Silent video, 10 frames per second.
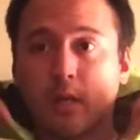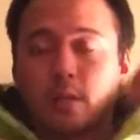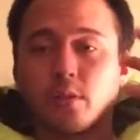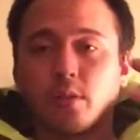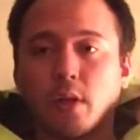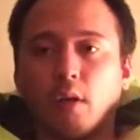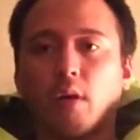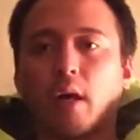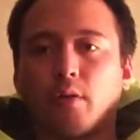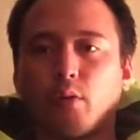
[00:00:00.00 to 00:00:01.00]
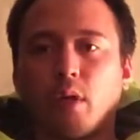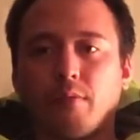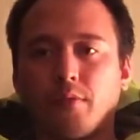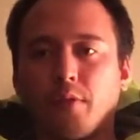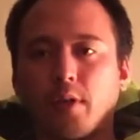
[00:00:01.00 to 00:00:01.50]
So I do
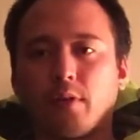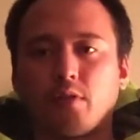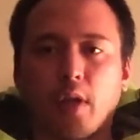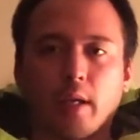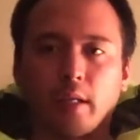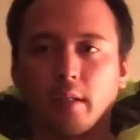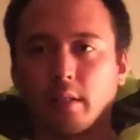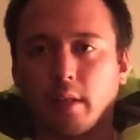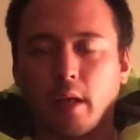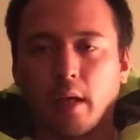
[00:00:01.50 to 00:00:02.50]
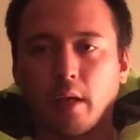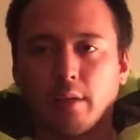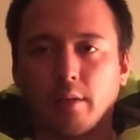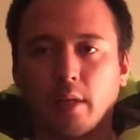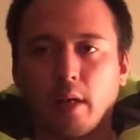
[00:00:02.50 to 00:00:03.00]
love the fit of the jacket,
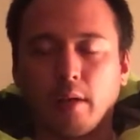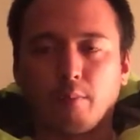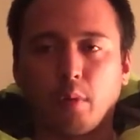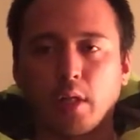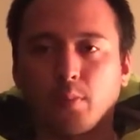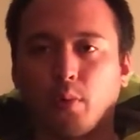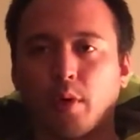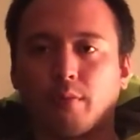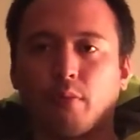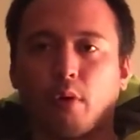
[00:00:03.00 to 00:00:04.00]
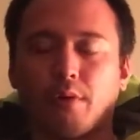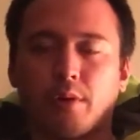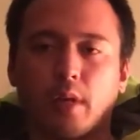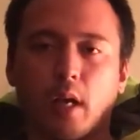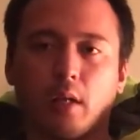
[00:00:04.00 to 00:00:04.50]
and price point
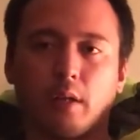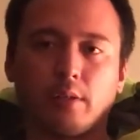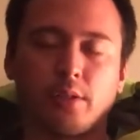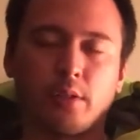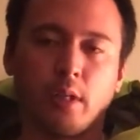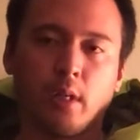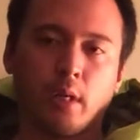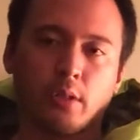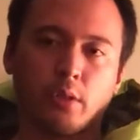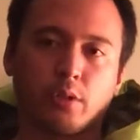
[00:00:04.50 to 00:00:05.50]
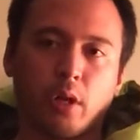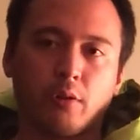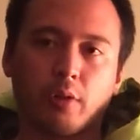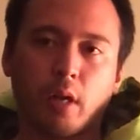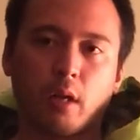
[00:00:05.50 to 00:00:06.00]
$400, so it's
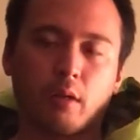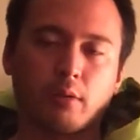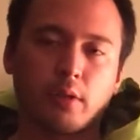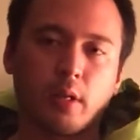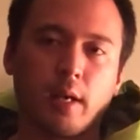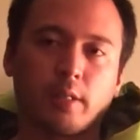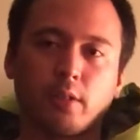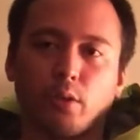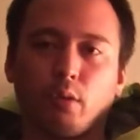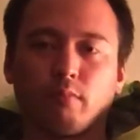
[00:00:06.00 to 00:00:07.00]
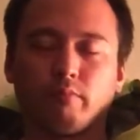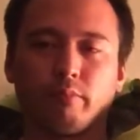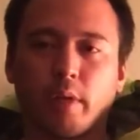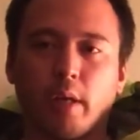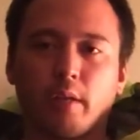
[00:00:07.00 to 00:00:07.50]
$100 less,
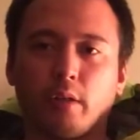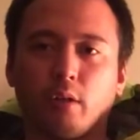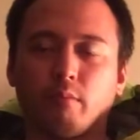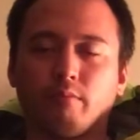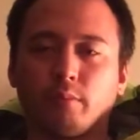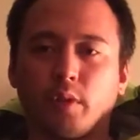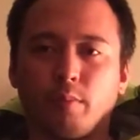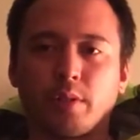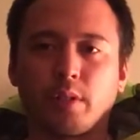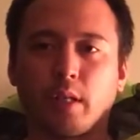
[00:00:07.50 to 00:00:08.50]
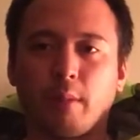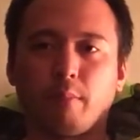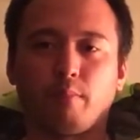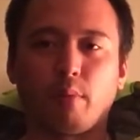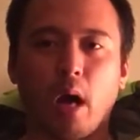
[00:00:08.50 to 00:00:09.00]
and you know you're missing a
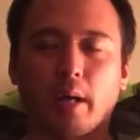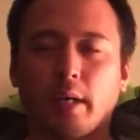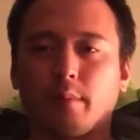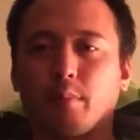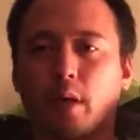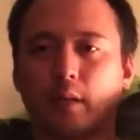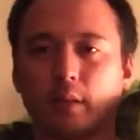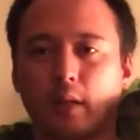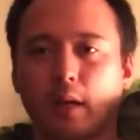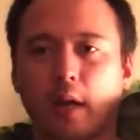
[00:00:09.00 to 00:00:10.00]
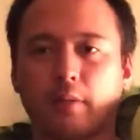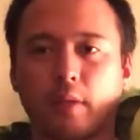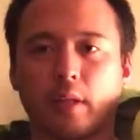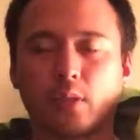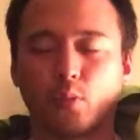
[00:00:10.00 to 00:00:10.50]
pocket, but I
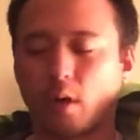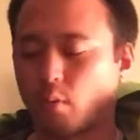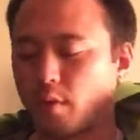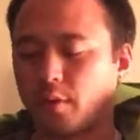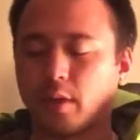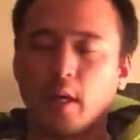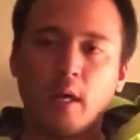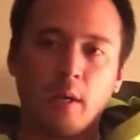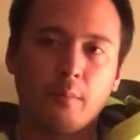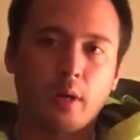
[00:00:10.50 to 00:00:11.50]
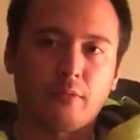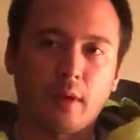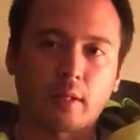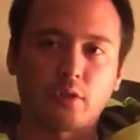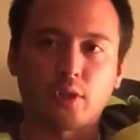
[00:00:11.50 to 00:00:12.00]
think that's well worth it. Matter of
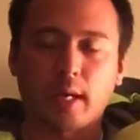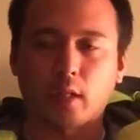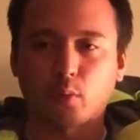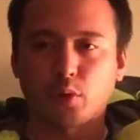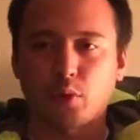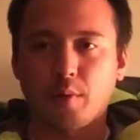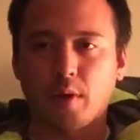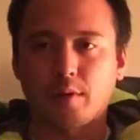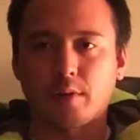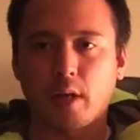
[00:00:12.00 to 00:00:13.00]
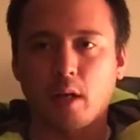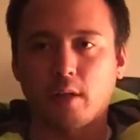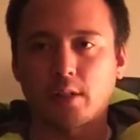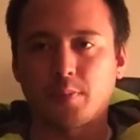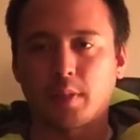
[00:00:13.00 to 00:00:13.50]
fact, this jacket was
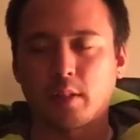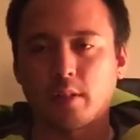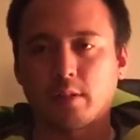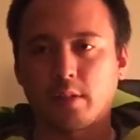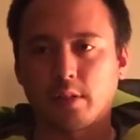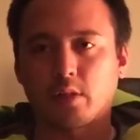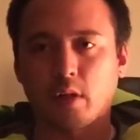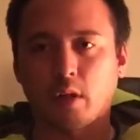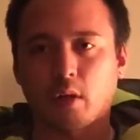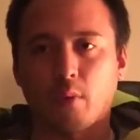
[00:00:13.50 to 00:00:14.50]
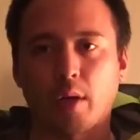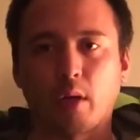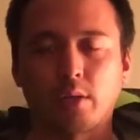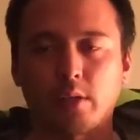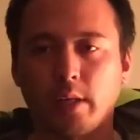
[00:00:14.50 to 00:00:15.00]
$300 because this color went
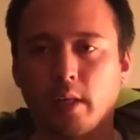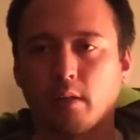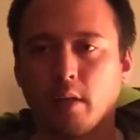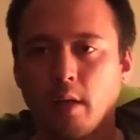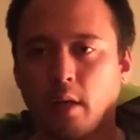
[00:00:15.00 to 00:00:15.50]
on sale,